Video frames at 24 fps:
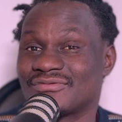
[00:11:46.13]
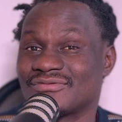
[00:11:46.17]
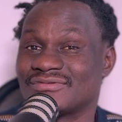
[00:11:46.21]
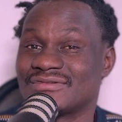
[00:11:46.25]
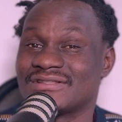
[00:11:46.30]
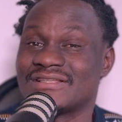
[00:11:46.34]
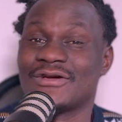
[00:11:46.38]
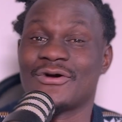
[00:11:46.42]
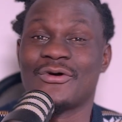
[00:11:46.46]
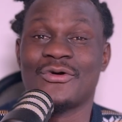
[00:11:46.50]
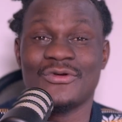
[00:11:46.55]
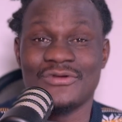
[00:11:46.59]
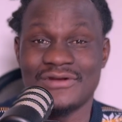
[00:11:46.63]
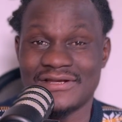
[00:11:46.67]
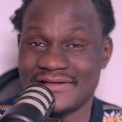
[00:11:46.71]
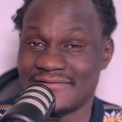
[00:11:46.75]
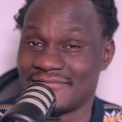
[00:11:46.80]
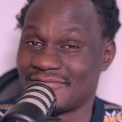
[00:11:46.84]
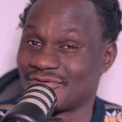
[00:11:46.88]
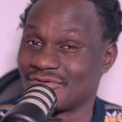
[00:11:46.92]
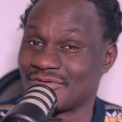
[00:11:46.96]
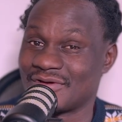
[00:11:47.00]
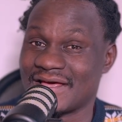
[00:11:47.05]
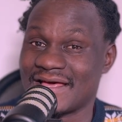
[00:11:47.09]
They all live
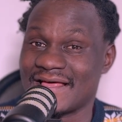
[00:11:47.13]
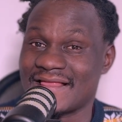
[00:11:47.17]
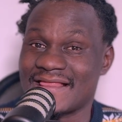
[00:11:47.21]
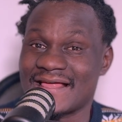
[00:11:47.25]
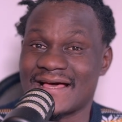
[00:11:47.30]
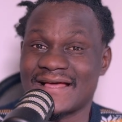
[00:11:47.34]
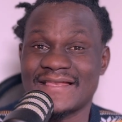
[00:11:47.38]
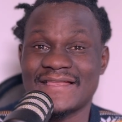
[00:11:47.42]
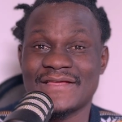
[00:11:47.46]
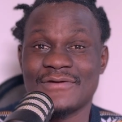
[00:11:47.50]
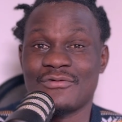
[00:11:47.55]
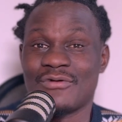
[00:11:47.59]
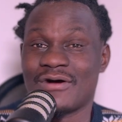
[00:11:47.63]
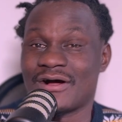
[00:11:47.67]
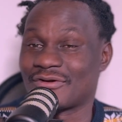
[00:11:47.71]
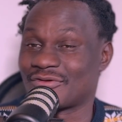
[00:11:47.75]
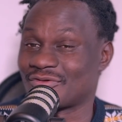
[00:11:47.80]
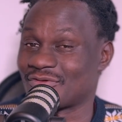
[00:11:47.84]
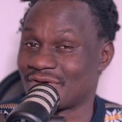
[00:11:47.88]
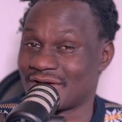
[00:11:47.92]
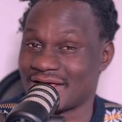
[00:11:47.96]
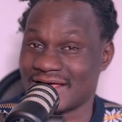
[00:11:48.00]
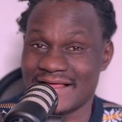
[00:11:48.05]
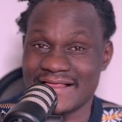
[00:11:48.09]
together, they work
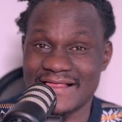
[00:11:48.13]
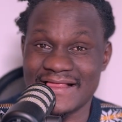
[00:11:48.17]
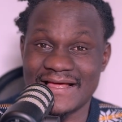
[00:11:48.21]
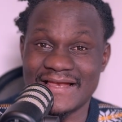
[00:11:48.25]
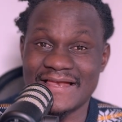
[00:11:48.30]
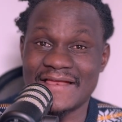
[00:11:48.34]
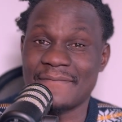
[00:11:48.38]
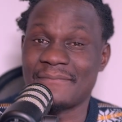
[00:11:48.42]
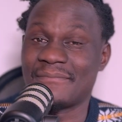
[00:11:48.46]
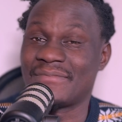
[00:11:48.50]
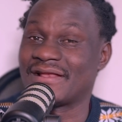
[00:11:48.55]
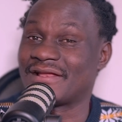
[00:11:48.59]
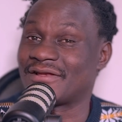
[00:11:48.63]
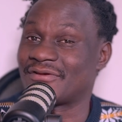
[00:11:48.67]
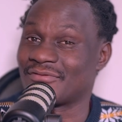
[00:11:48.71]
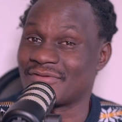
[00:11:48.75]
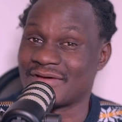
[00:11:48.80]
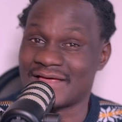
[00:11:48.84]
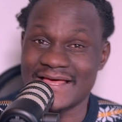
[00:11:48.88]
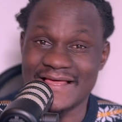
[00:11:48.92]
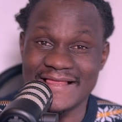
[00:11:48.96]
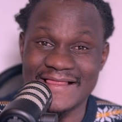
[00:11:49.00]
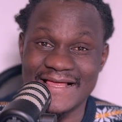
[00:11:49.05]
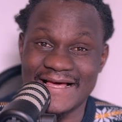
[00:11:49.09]
together, they play
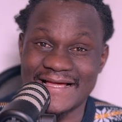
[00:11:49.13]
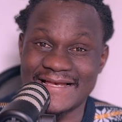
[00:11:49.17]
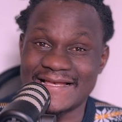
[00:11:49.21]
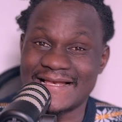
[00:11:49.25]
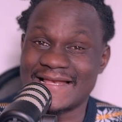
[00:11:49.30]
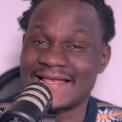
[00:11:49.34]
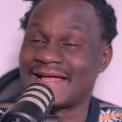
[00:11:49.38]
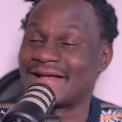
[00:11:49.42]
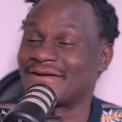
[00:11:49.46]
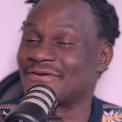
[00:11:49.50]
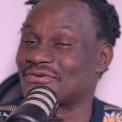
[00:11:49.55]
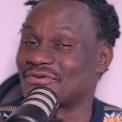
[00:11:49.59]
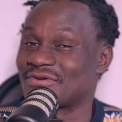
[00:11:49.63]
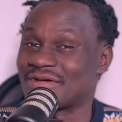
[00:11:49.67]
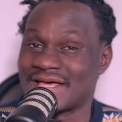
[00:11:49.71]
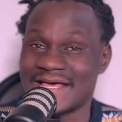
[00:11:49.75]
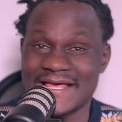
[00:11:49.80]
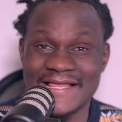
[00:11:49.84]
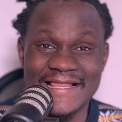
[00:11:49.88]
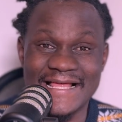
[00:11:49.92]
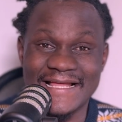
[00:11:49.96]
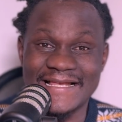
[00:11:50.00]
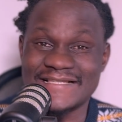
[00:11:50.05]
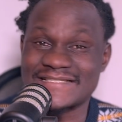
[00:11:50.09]
together, they learn
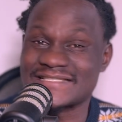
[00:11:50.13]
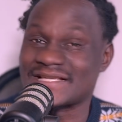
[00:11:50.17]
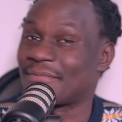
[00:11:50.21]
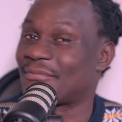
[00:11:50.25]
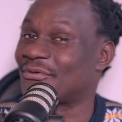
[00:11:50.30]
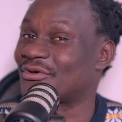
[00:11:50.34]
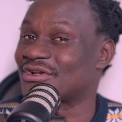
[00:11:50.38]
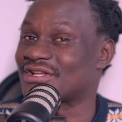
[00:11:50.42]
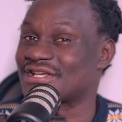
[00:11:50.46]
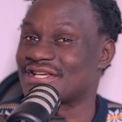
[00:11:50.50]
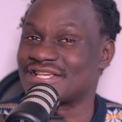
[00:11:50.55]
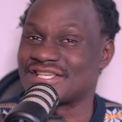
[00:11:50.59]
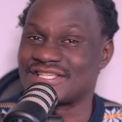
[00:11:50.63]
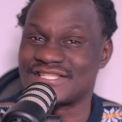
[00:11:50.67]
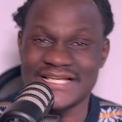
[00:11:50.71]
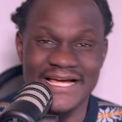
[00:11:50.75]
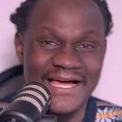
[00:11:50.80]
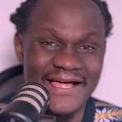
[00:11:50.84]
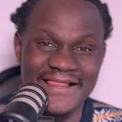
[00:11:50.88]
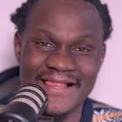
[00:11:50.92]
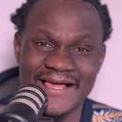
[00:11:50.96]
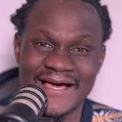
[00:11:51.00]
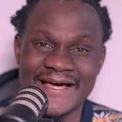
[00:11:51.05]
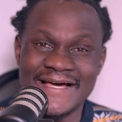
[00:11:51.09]
together, they support each
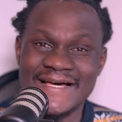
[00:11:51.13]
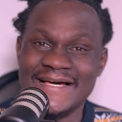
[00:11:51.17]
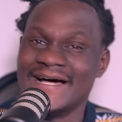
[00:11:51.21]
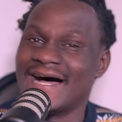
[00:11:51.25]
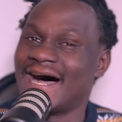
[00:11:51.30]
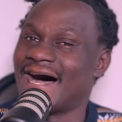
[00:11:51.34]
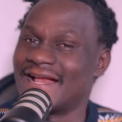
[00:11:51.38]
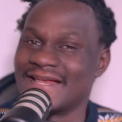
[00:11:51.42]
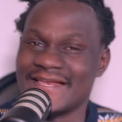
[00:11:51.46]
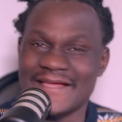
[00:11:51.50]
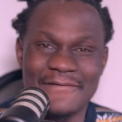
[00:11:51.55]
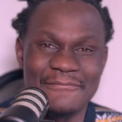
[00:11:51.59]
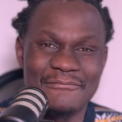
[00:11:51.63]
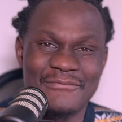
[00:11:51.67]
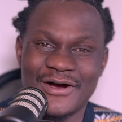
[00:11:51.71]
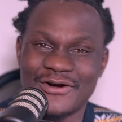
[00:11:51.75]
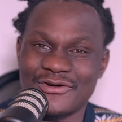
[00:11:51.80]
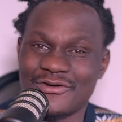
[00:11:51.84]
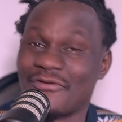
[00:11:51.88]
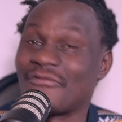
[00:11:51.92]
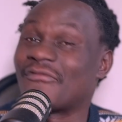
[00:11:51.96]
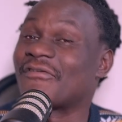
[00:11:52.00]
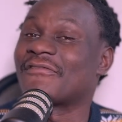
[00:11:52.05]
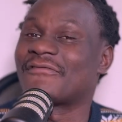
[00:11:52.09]
other, and they are part
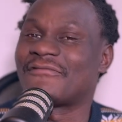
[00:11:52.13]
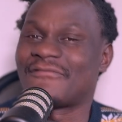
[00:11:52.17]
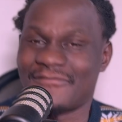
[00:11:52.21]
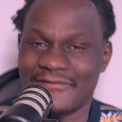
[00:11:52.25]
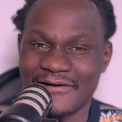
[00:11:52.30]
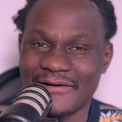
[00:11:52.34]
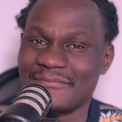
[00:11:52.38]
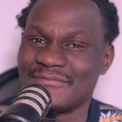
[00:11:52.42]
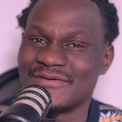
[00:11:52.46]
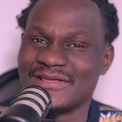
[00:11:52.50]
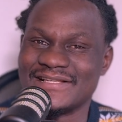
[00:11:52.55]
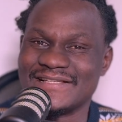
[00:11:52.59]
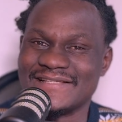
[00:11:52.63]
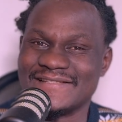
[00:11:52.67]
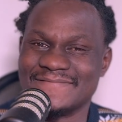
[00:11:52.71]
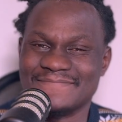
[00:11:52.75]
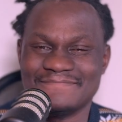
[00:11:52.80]
of a family.